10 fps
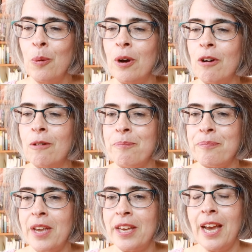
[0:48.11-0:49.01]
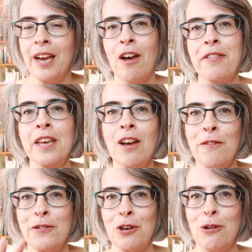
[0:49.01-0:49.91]
Well, okay, I think
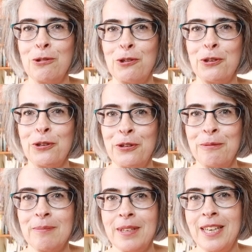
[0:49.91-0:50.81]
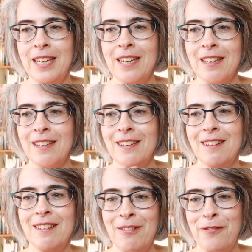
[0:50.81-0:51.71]
I've told you in
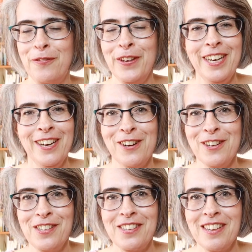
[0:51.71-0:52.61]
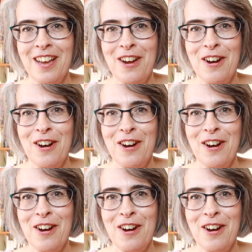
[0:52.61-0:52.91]
videos